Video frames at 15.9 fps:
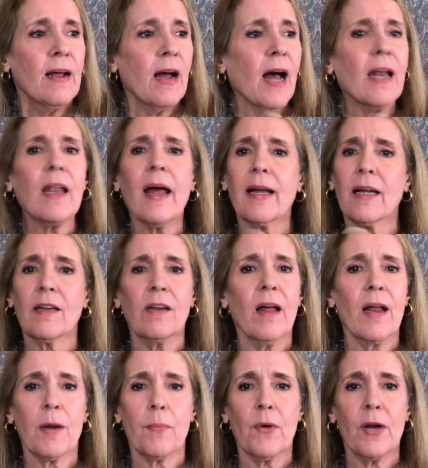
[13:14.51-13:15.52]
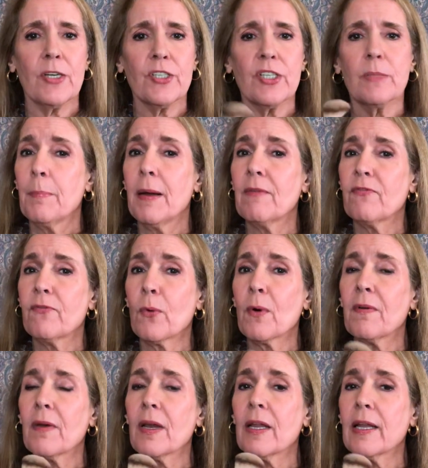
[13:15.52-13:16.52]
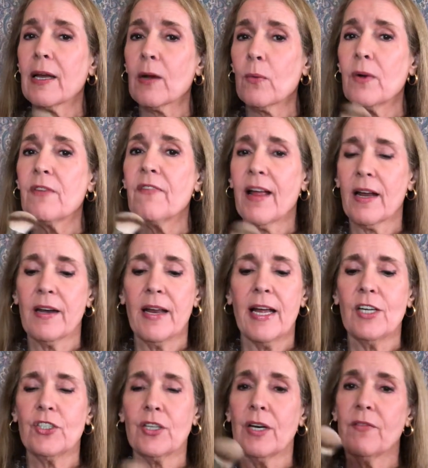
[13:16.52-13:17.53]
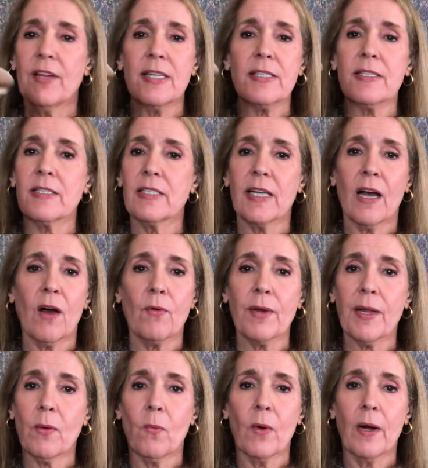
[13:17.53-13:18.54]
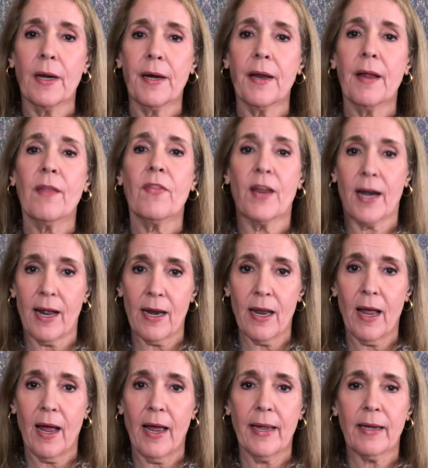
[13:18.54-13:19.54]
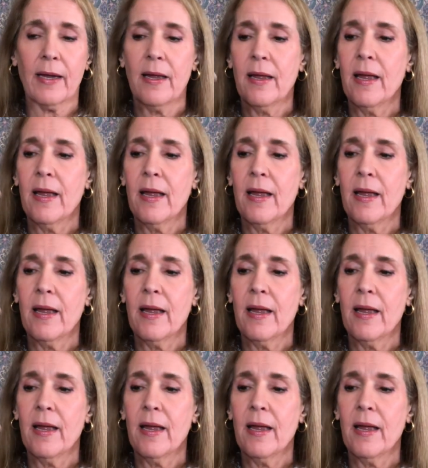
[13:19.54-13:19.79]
I like a lot of brushes, but for liquid foundation, this is the only one that I like.